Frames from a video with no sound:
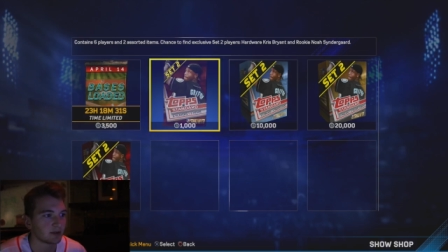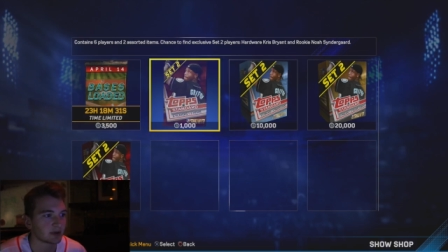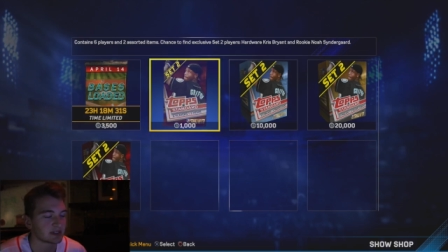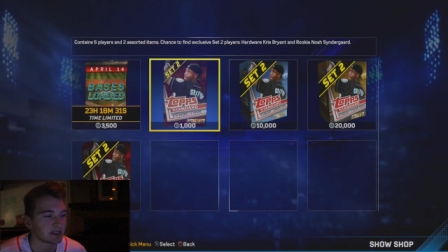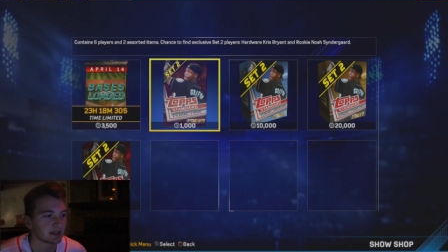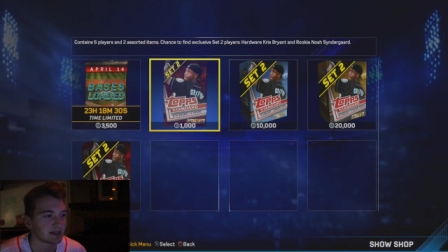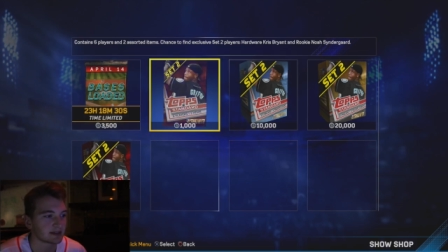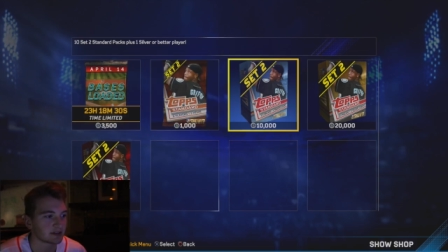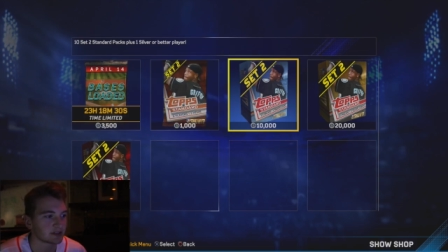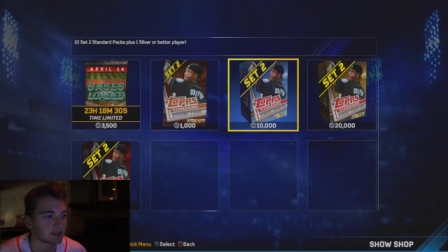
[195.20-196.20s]
What is this?
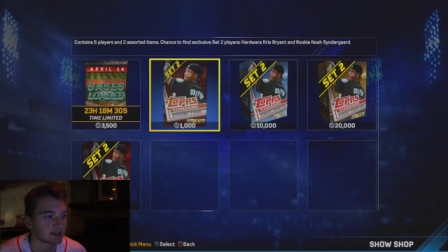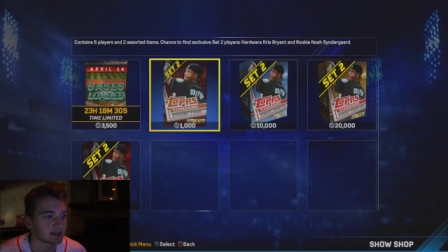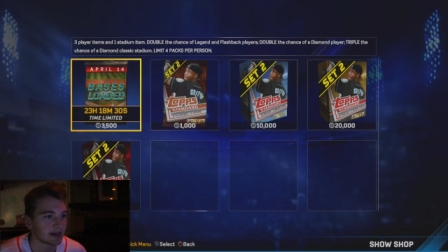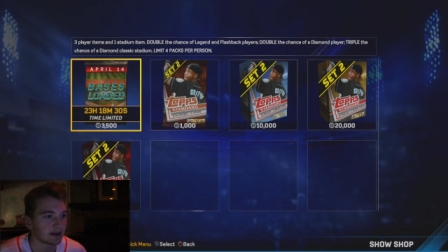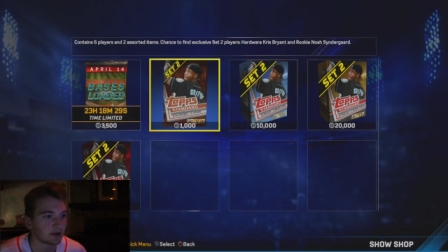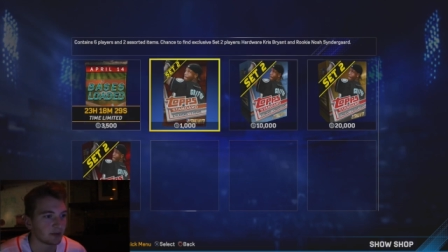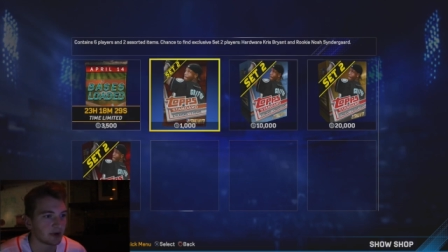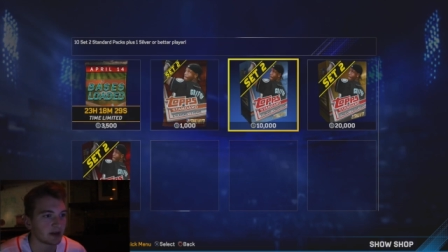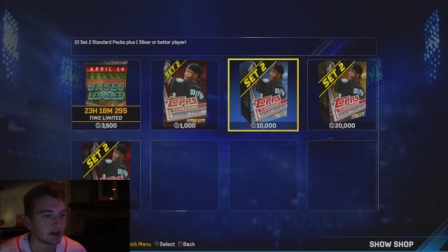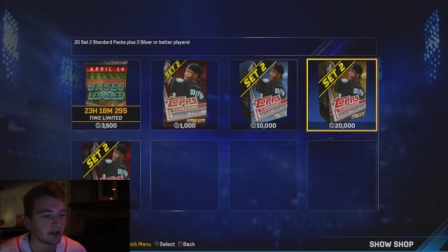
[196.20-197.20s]
That's the standard
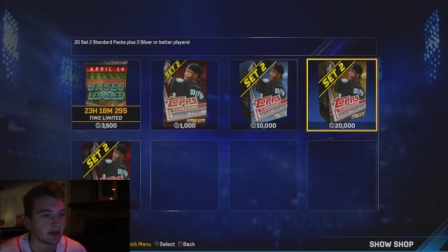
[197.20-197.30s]
one.